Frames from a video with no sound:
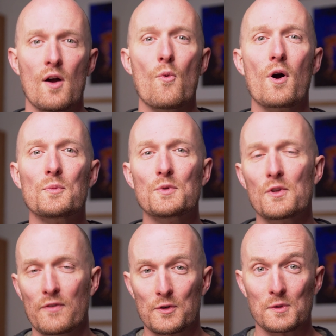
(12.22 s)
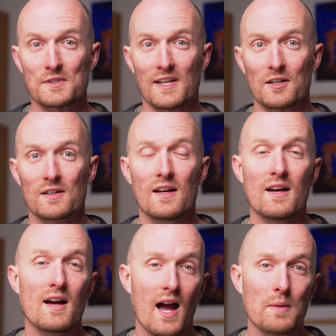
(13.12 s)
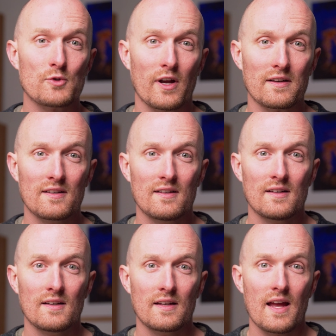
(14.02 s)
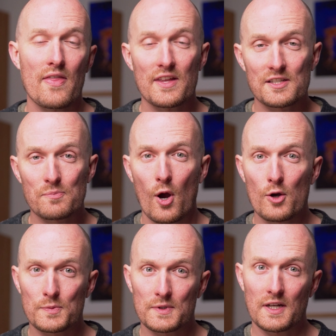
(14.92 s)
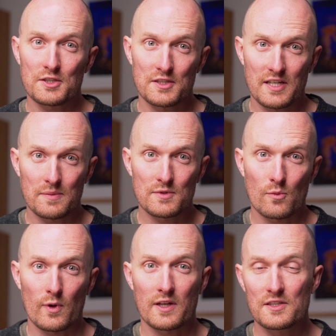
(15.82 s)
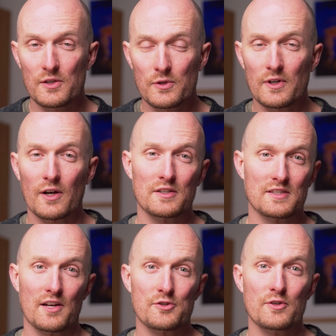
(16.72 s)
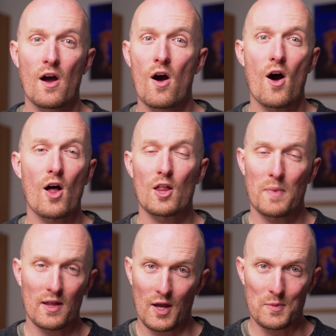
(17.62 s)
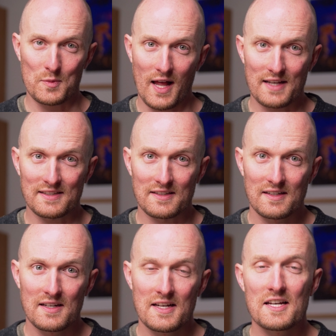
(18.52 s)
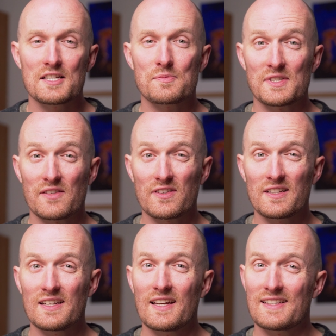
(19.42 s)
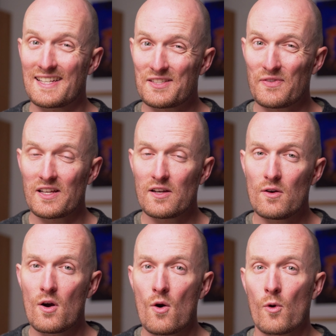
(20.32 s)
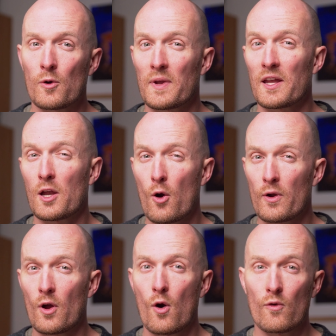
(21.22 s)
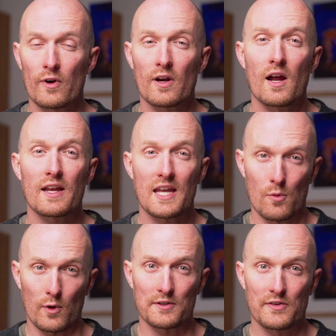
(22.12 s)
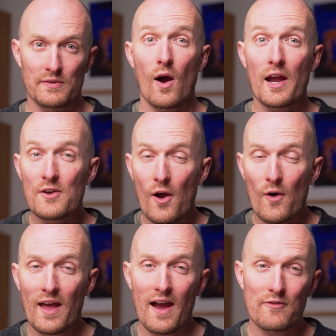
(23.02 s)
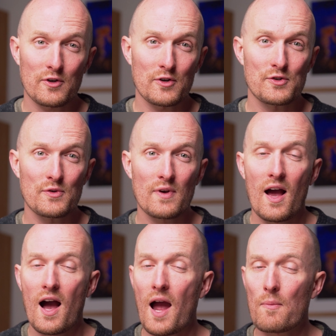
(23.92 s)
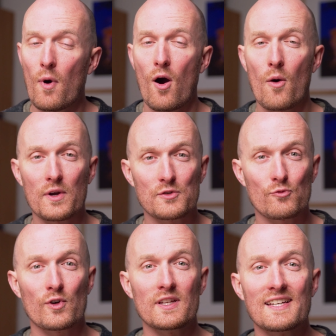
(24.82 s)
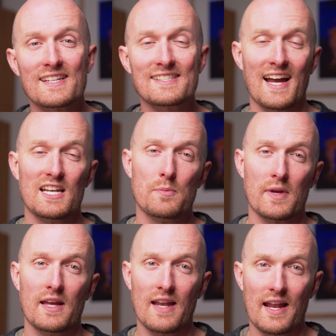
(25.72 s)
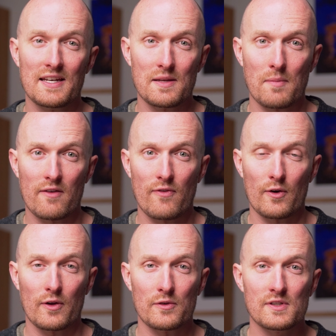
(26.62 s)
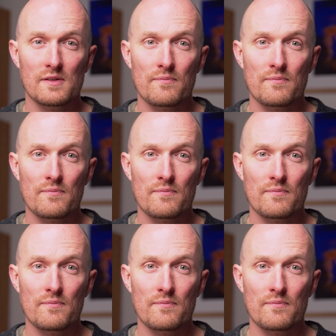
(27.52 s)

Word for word: Welcome to the Visual Center. I'm Trent. In this post-production tips, we're continuing our discussion all about Lightroom Classic. Specifically, in this video, we're going to be going over keywords. Now, I know that after a shoot, I'm always really excited to begin editing my photos.